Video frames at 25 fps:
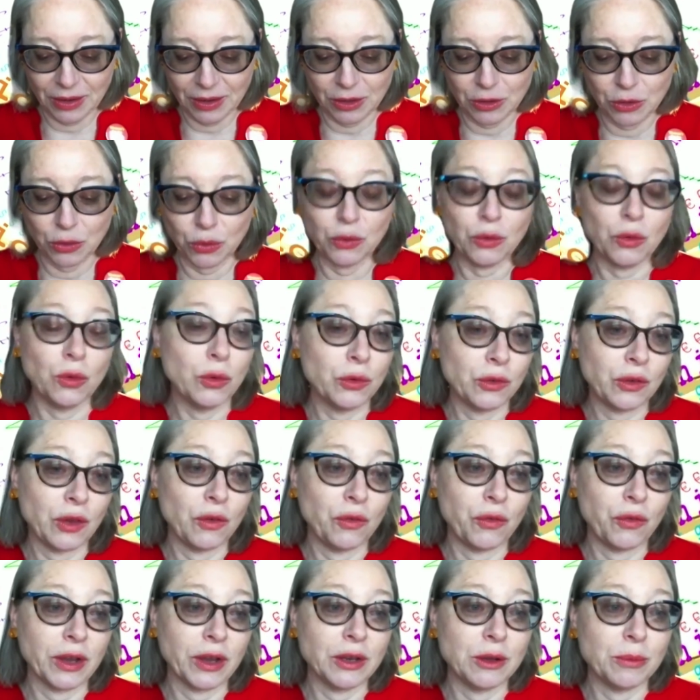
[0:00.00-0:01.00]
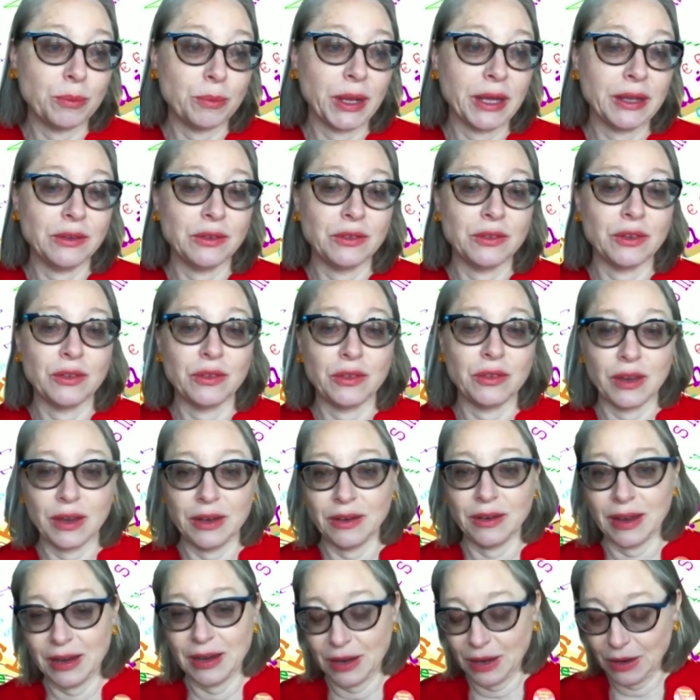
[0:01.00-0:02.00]
and you'll also find a place to send
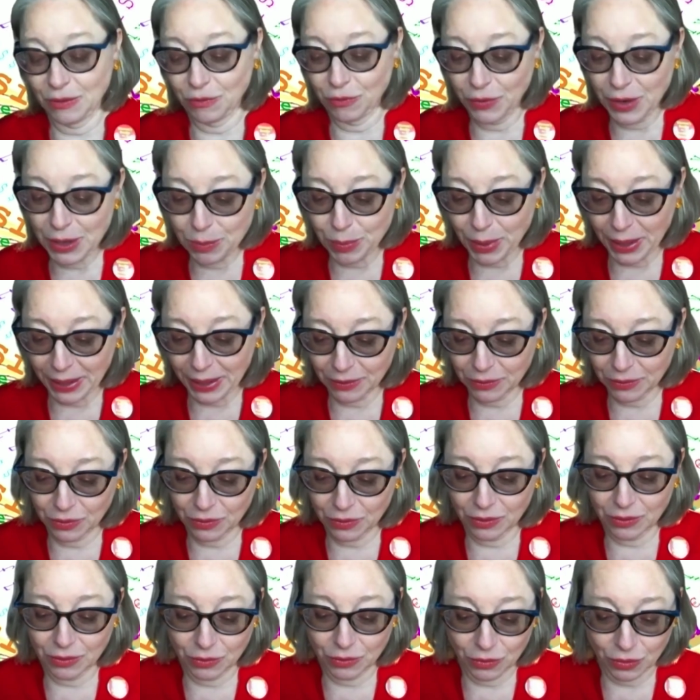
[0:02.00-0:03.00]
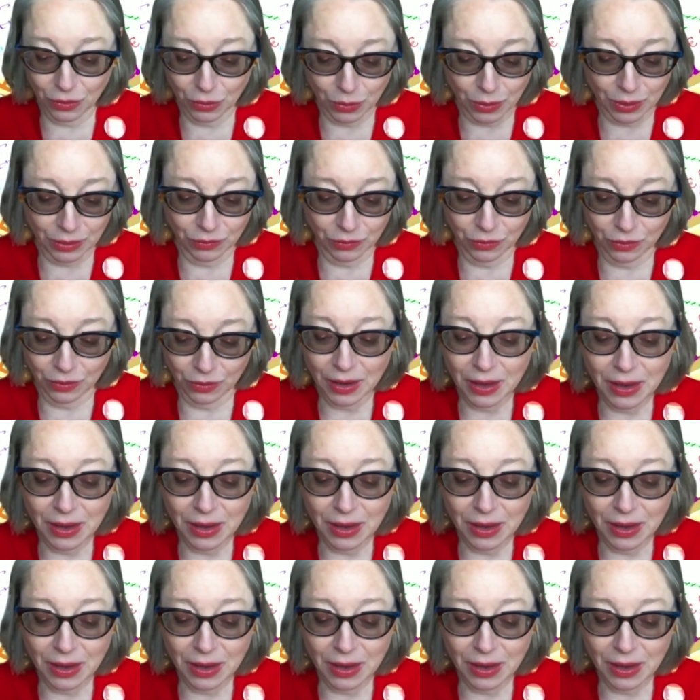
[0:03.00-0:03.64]
any feedbacks to us,